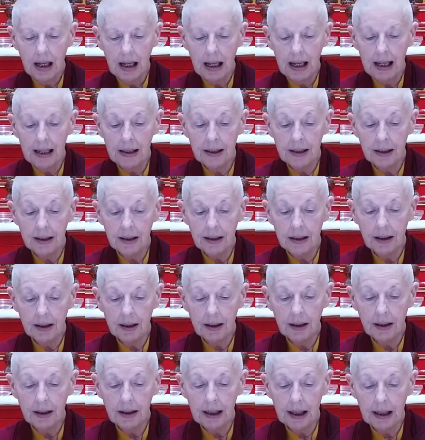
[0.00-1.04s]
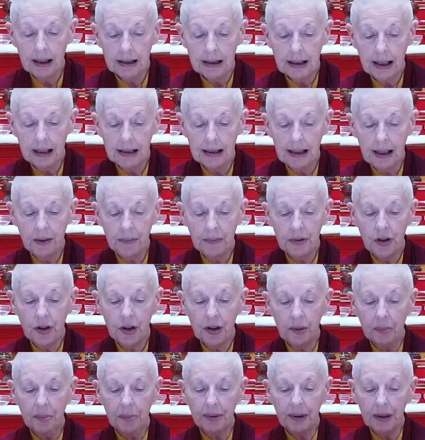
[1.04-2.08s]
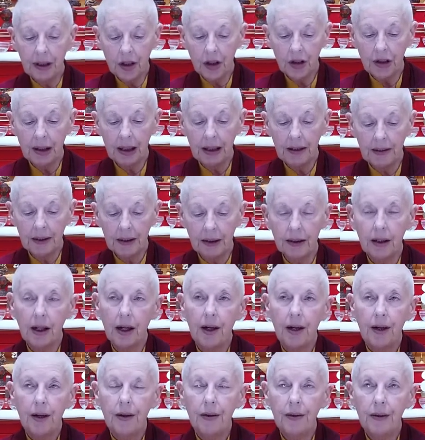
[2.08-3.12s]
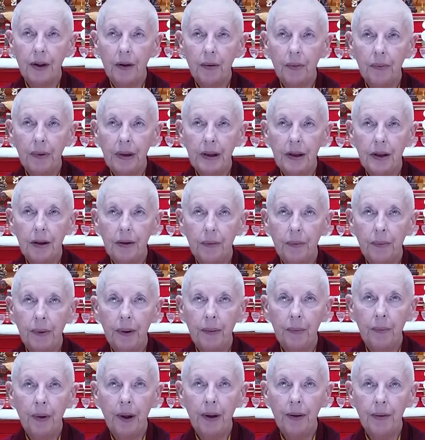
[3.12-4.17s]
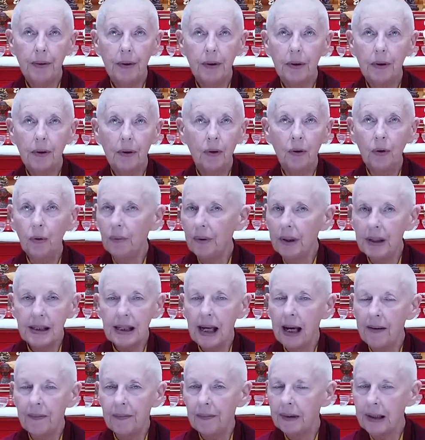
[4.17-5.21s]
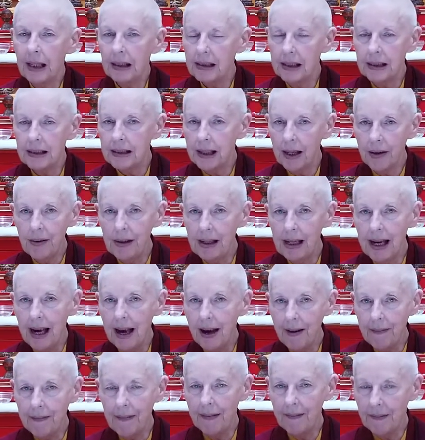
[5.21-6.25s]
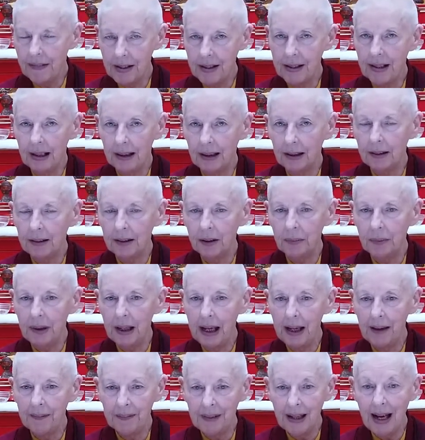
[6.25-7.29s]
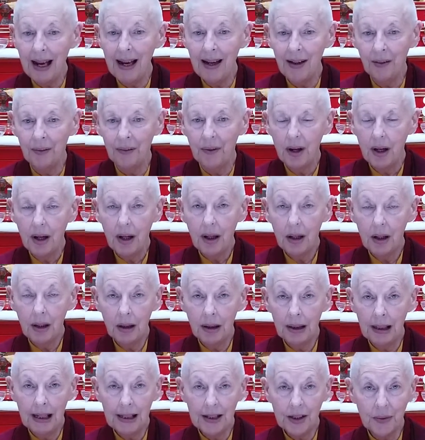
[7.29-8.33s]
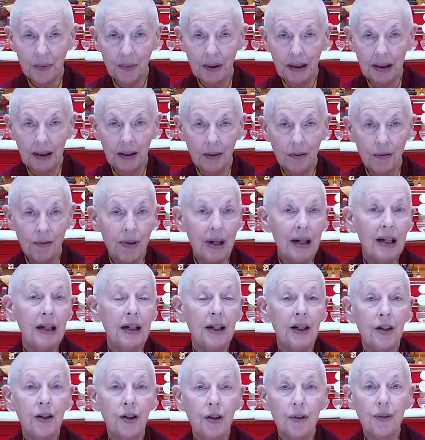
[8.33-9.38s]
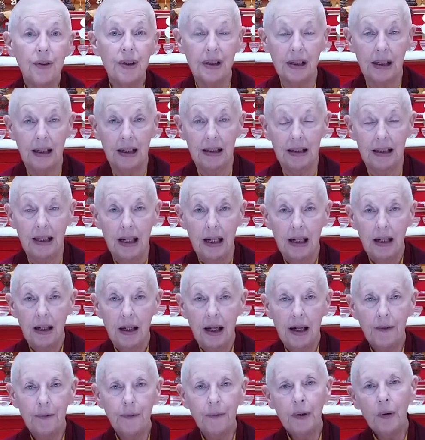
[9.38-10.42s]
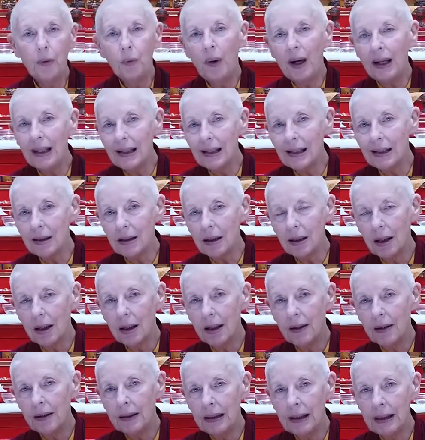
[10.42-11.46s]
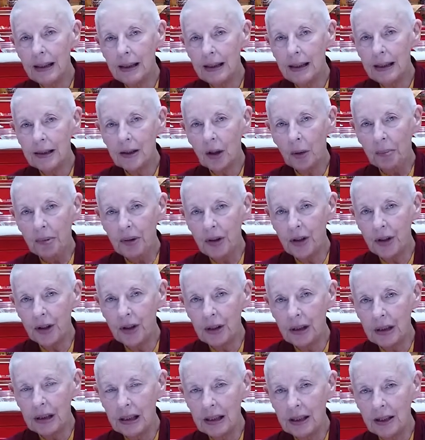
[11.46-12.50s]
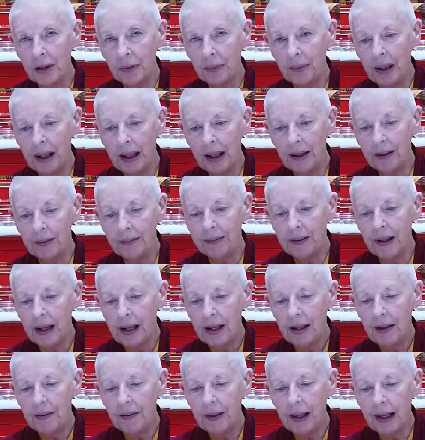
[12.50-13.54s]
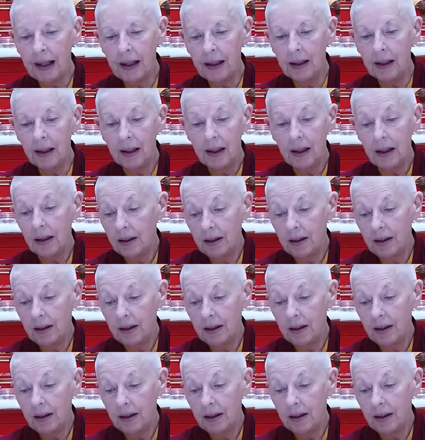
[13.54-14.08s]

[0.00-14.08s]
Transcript: And yeah, as I said, we should appreciate that we won't always necessarily have everything that we have now unless we really use it. If we waste this opportunity that we have, then